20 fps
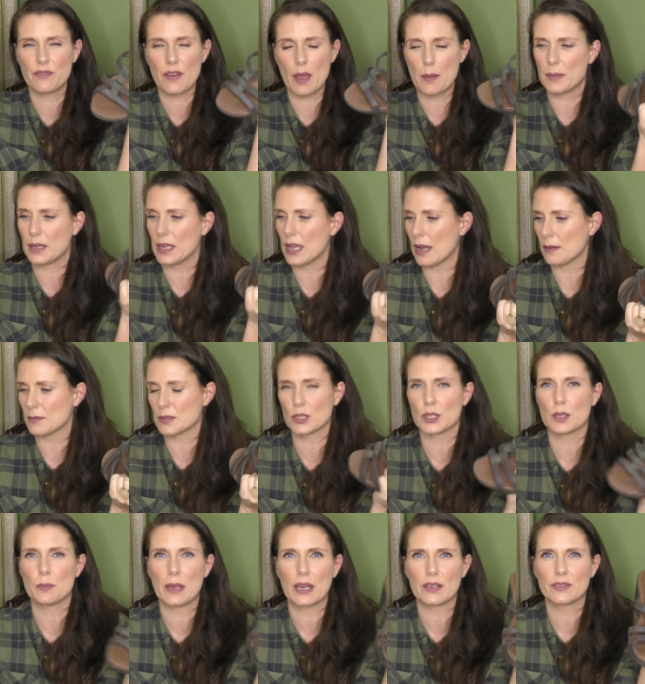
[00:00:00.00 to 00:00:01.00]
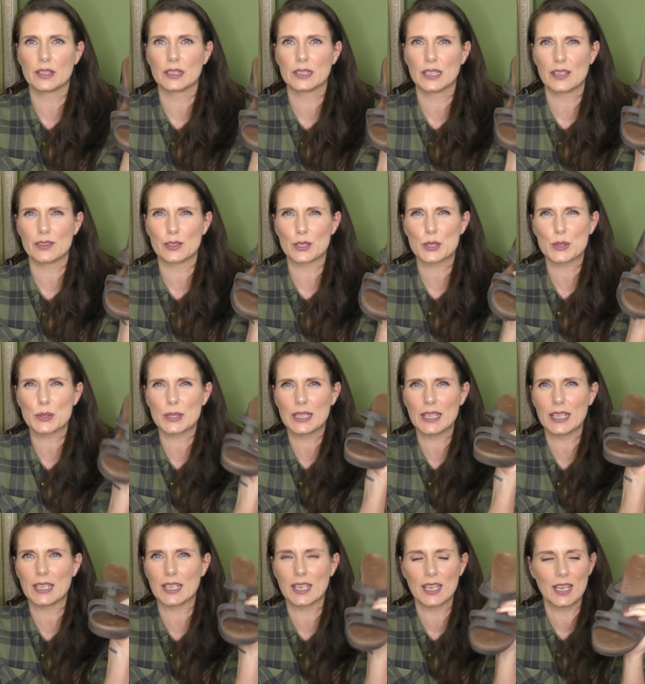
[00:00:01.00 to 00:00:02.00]
fit me absolutely perfectly, and they're so
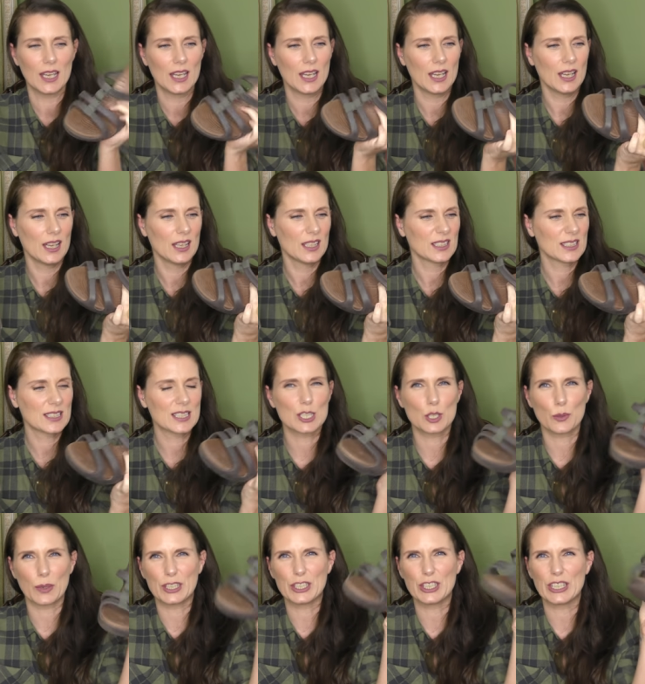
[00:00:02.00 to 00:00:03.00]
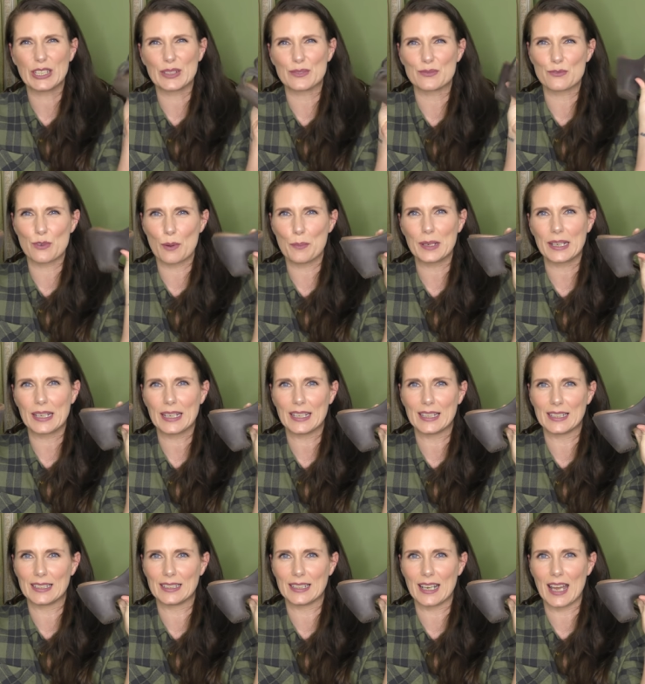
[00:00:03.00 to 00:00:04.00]
like squishy and rubbery,
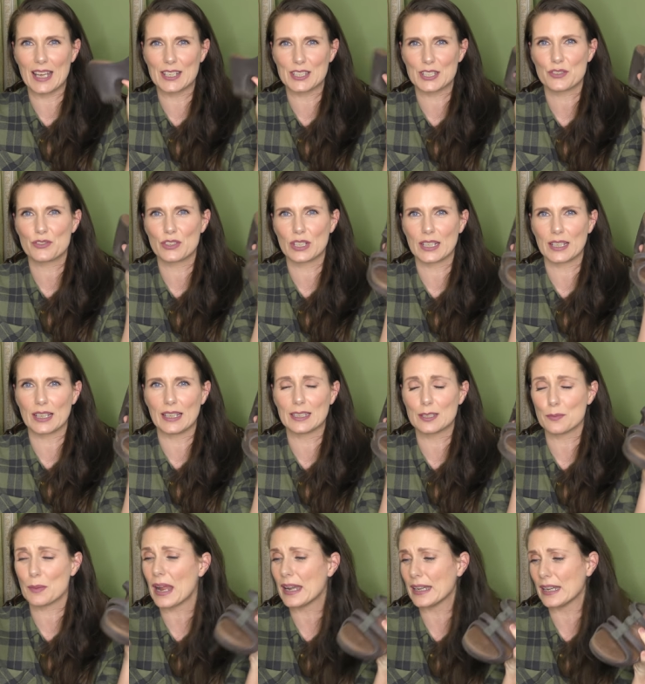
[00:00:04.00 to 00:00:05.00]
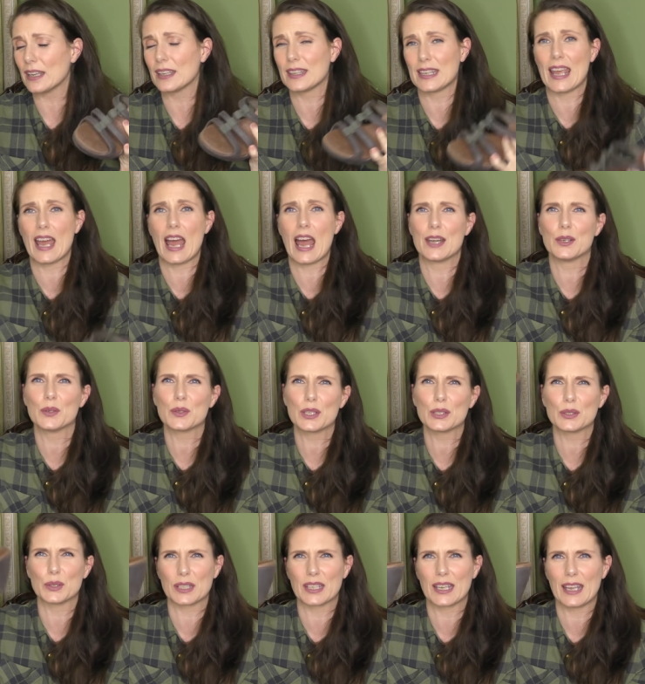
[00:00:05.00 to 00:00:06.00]
and I just really like them. And they, I know
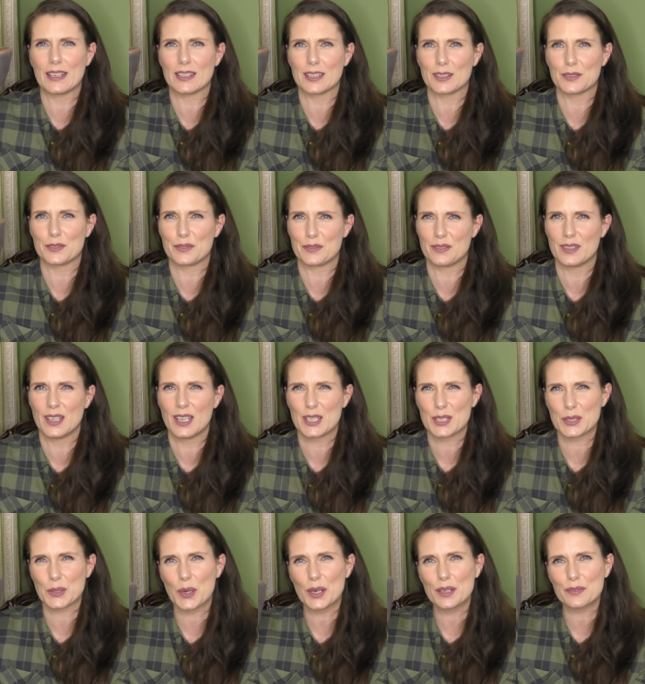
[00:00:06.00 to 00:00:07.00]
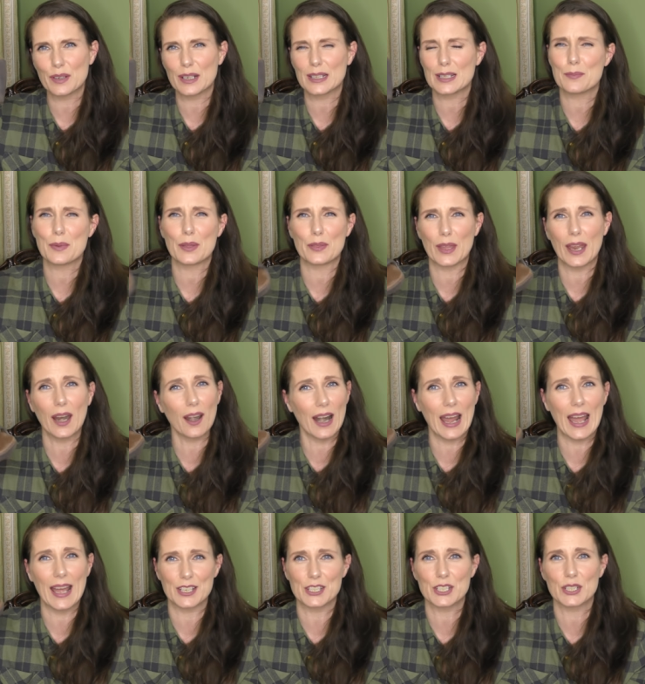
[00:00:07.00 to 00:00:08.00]
they look kind of sort of ugly, but they are
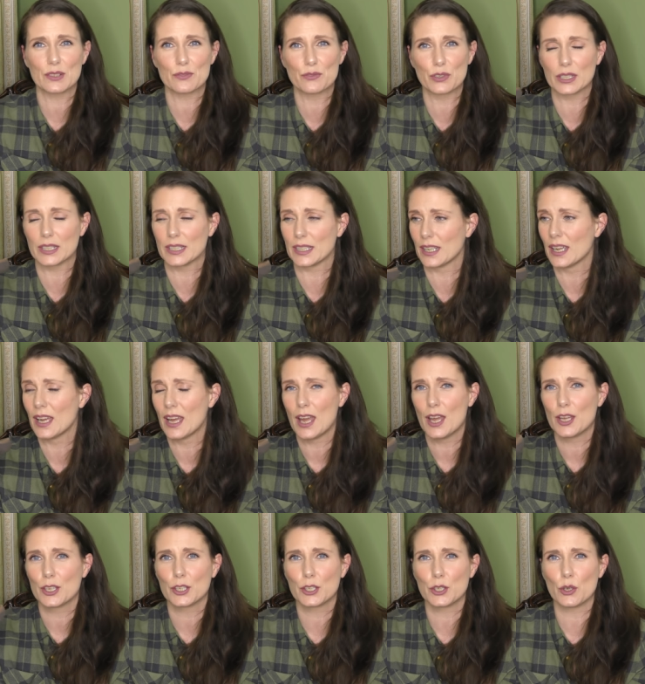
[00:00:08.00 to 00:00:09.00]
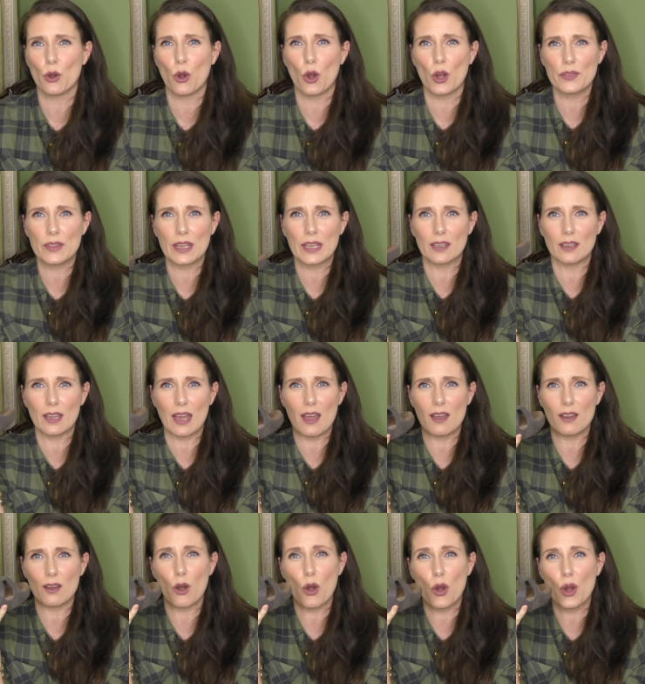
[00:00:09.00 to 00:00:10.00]
actually really cute on. They
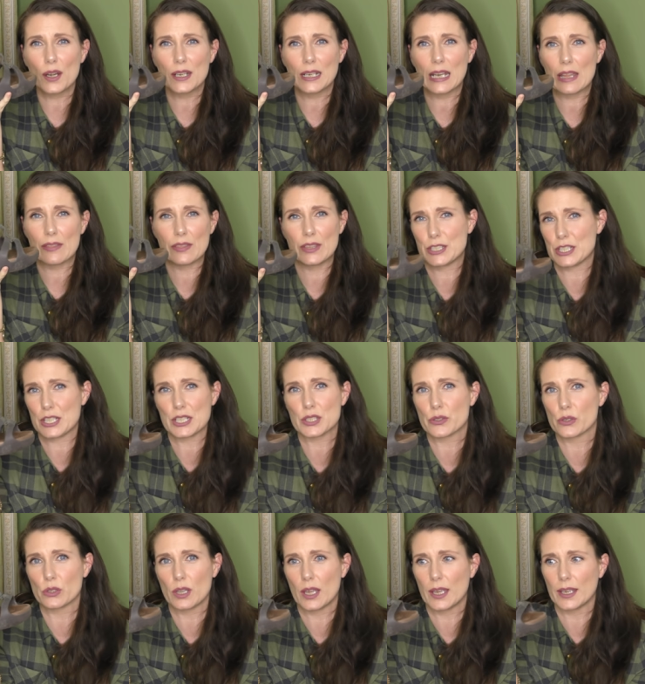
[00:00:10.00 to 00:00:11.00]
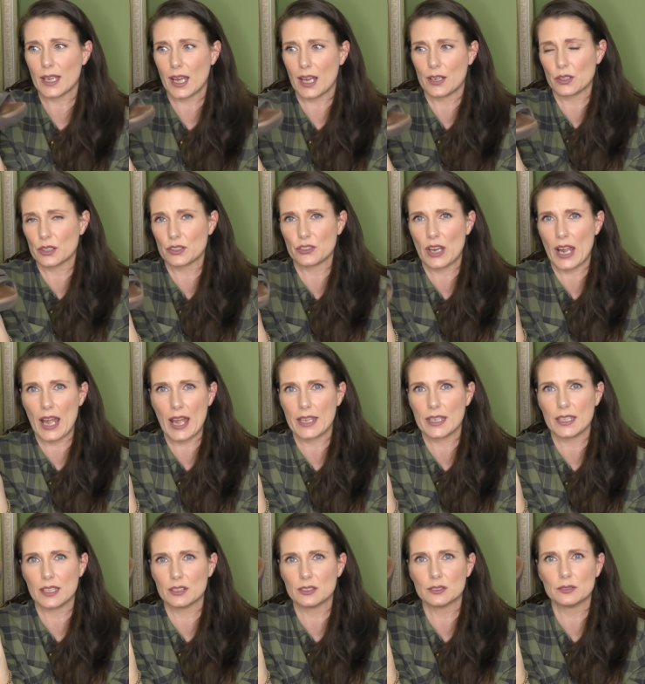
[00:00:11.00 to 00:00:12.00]
on they just look like an ordinary high
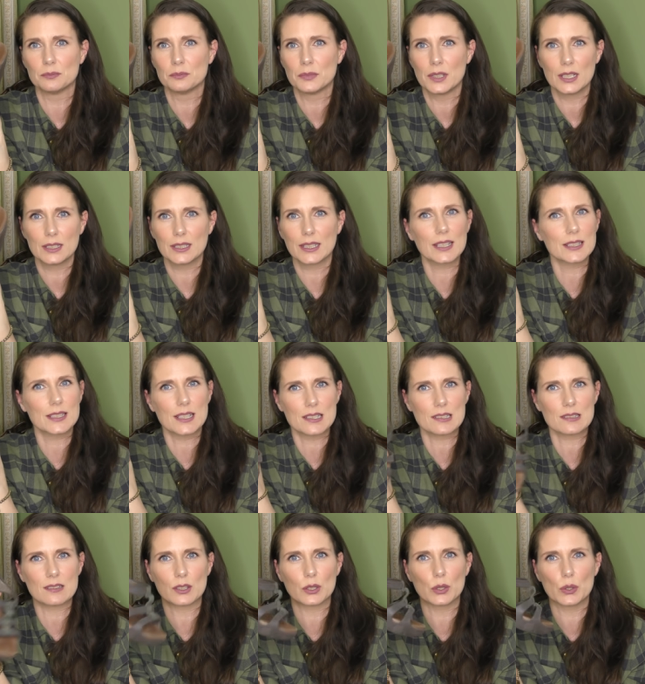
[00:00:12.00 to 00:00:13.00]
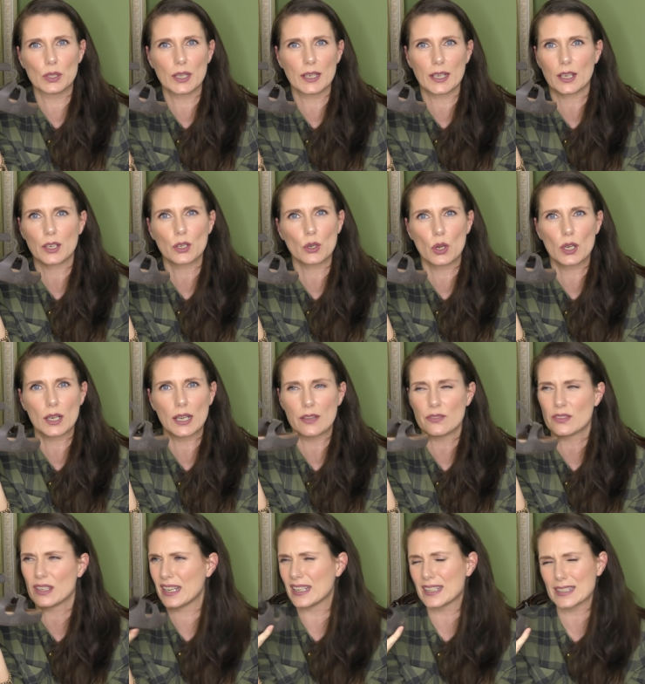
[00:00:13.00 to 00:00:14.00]
heel. Like it doesn't look like a croc or
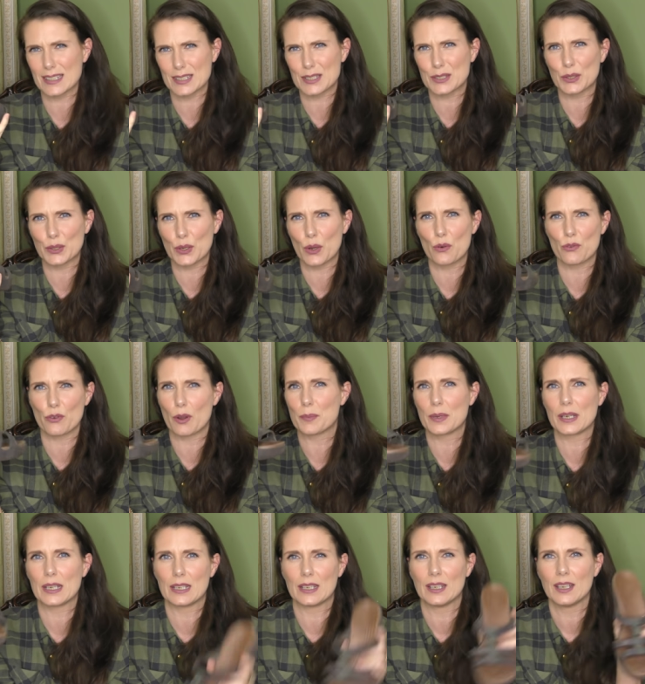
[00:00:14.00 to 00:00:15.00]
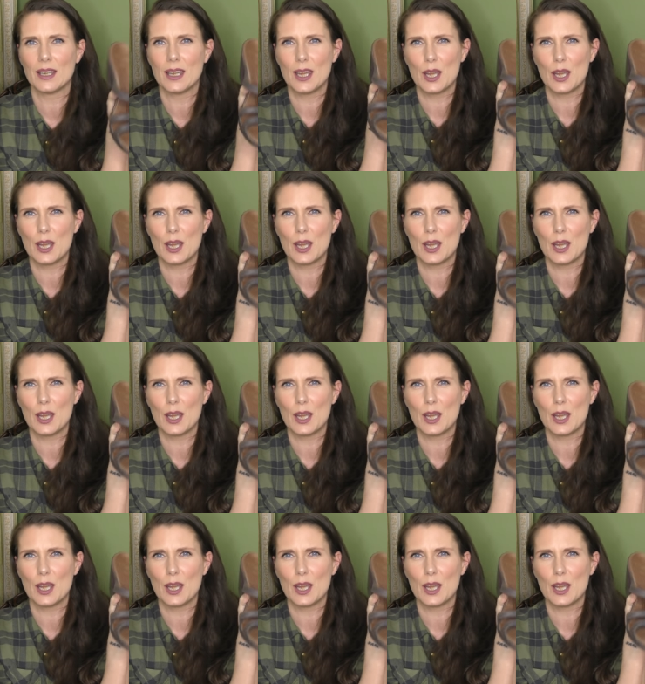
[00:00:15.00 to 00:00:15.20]
anything, and it doesn't look all rubbery